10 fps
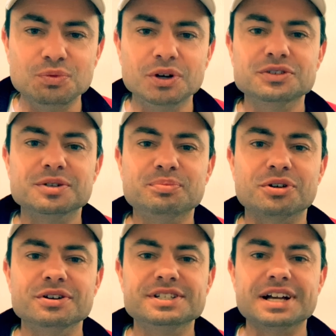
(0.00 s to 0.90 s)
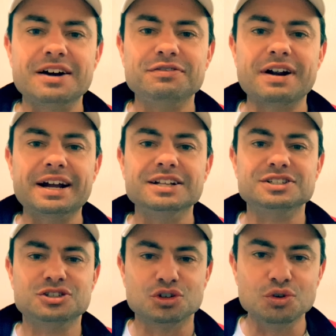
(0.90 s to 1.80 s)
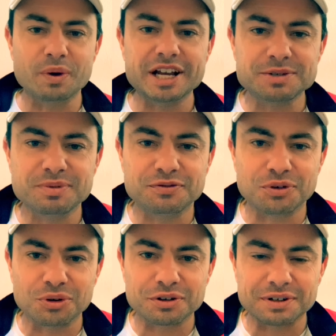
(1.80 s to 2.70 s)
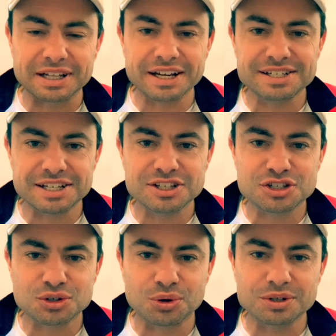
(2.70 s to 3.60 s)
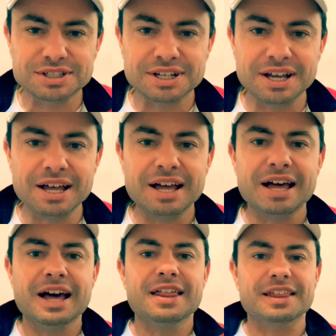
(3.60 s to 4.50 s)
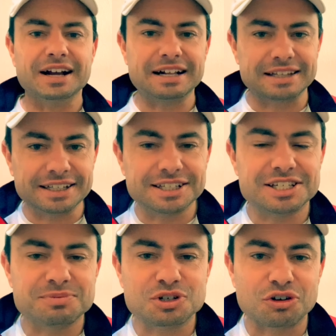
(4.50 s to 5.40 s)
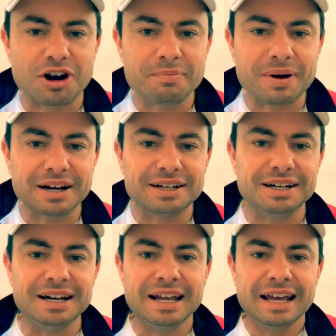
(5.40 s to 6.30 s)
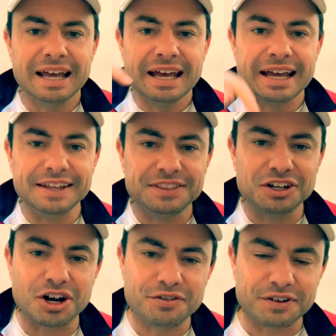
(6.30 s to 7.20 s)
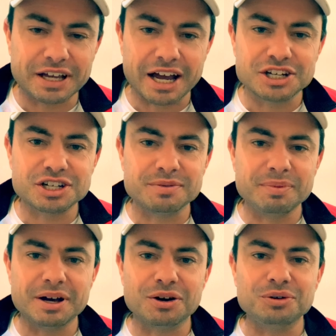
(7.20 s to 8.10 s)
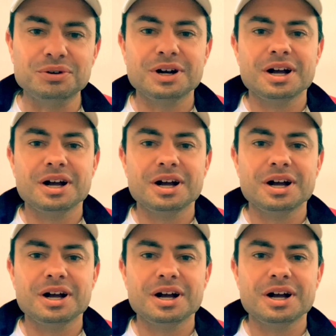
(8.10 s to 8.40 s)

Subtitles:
Wilson Pro Staff rackets 2 weeks before the release in stores, then click the subscribe button, hit the notification bell,